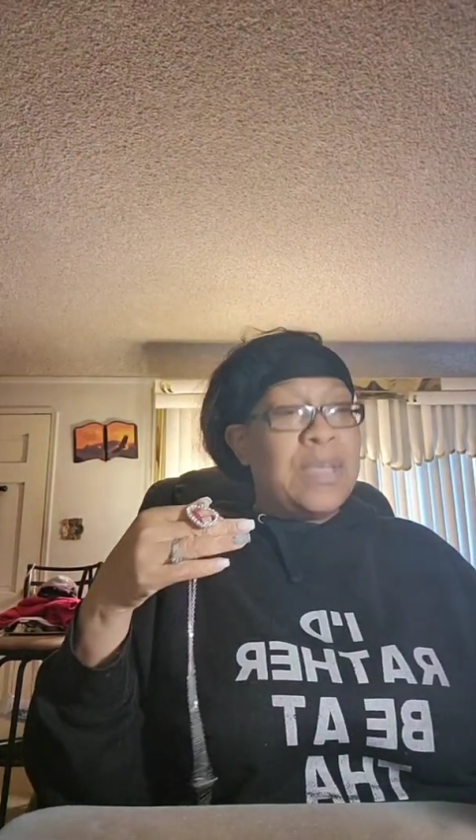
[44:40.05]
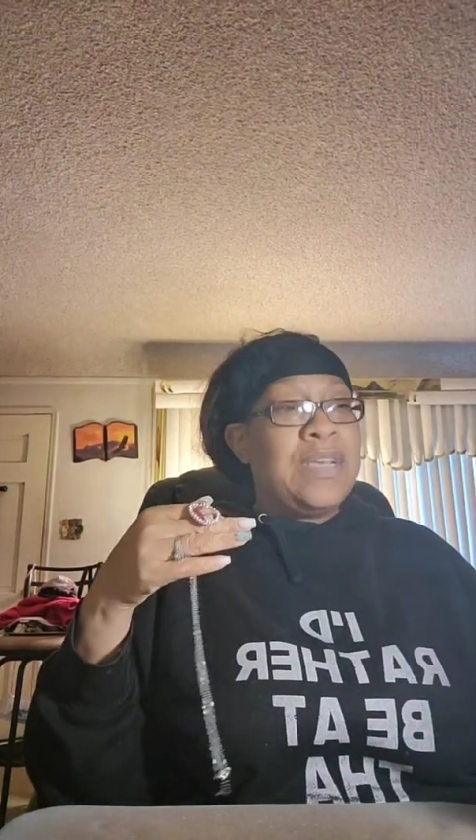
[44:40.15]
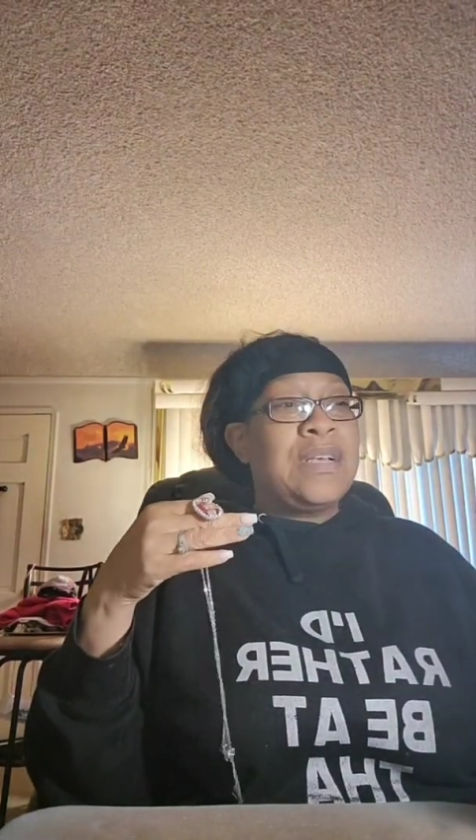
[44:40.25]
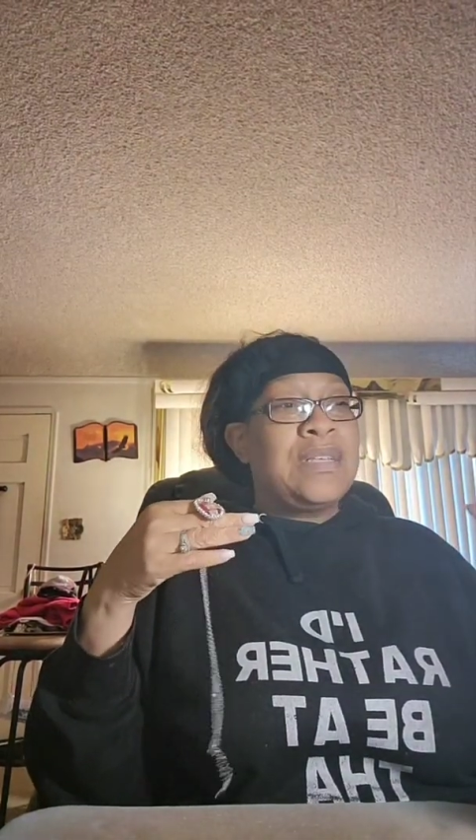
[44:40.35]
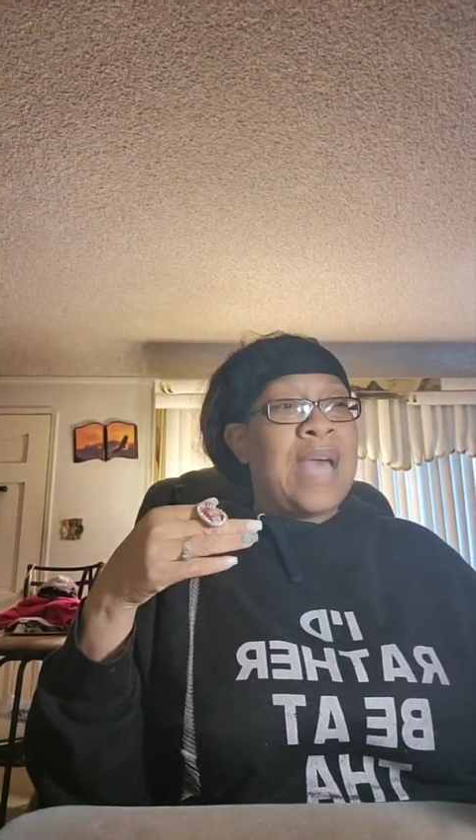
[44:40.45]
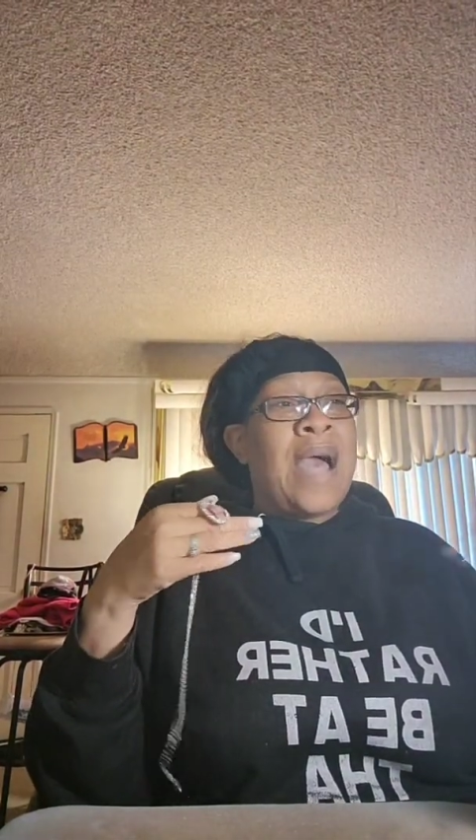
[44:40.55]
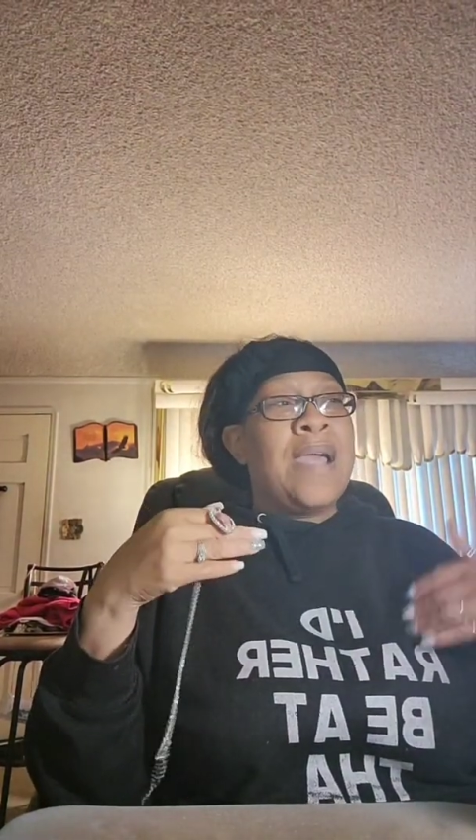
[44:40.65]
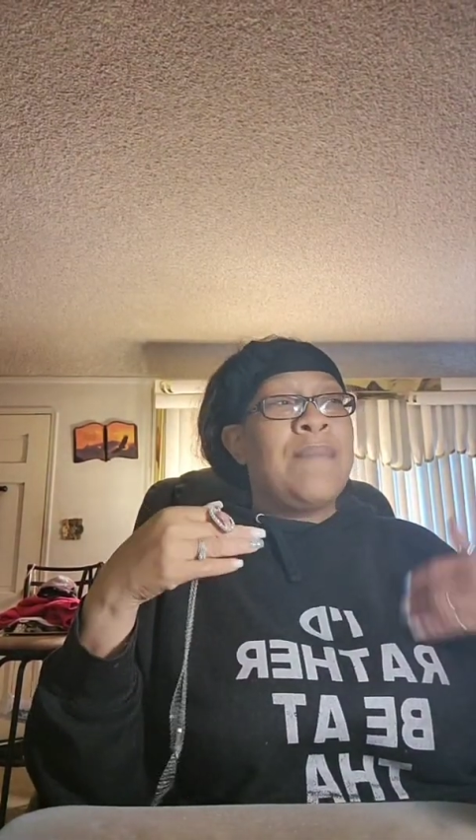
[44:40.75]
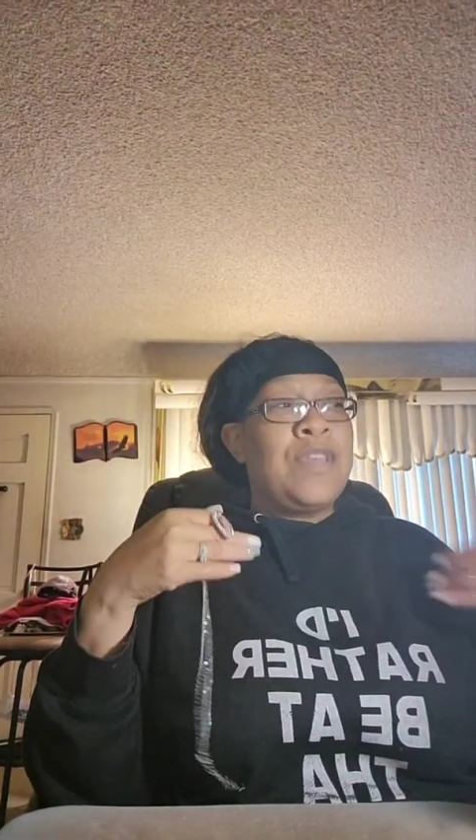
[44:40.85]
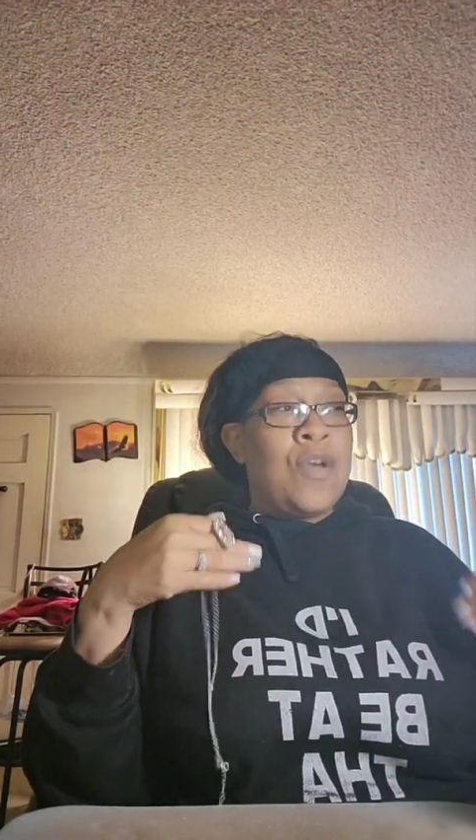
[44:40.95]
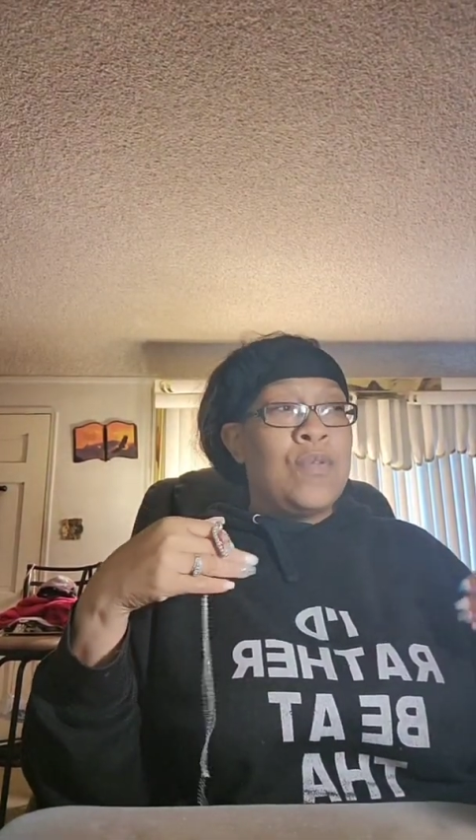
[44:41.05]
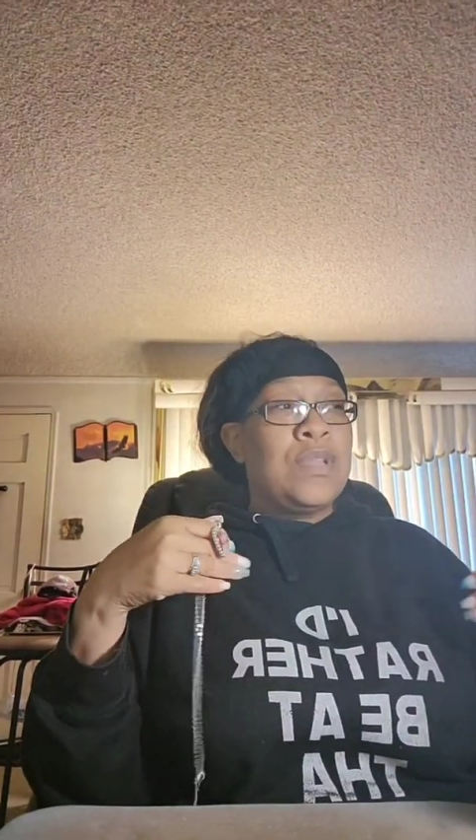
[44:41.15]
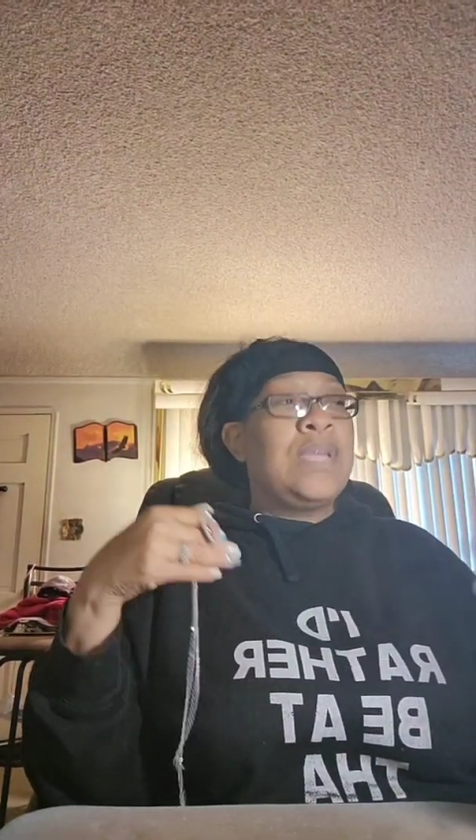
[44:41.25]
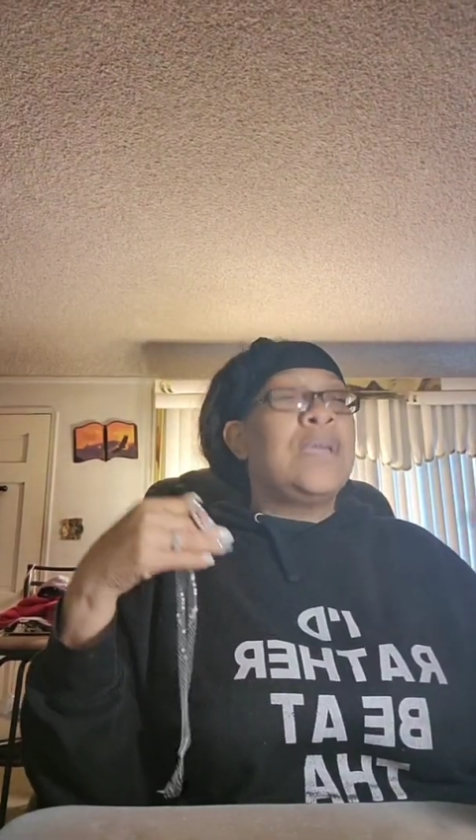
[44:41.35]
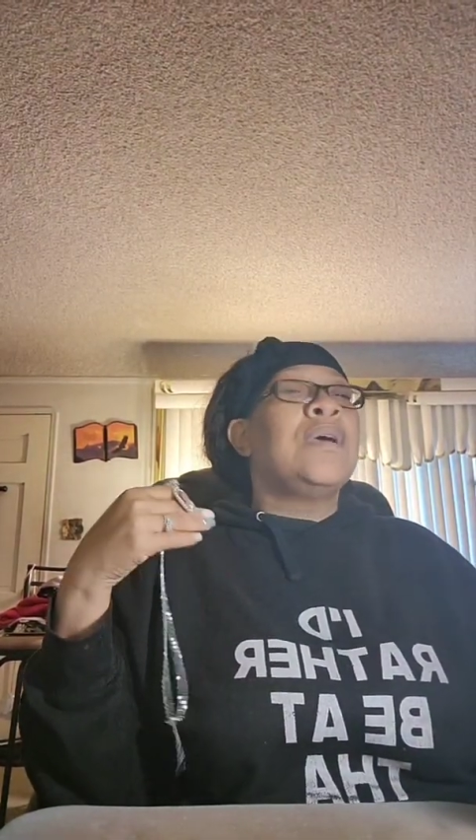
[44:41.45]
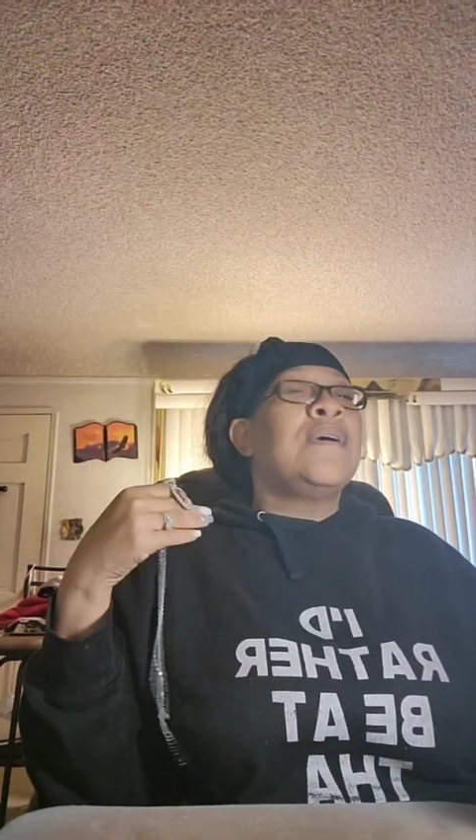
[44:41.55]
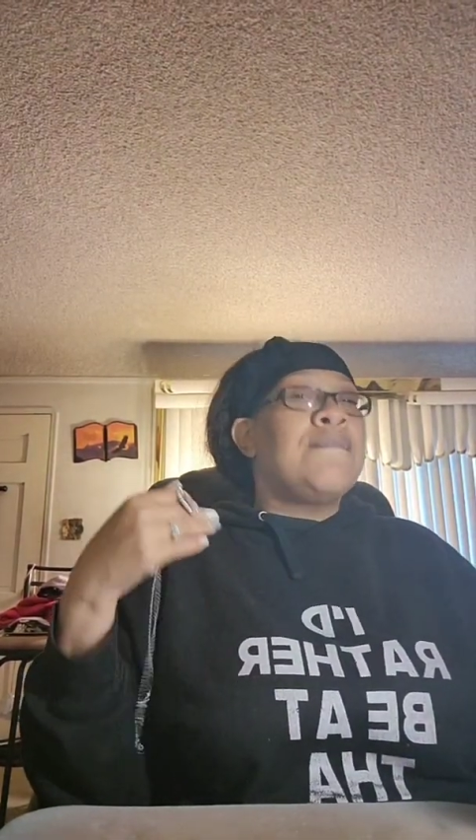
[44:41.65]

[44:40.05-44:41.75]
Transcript: because I am the only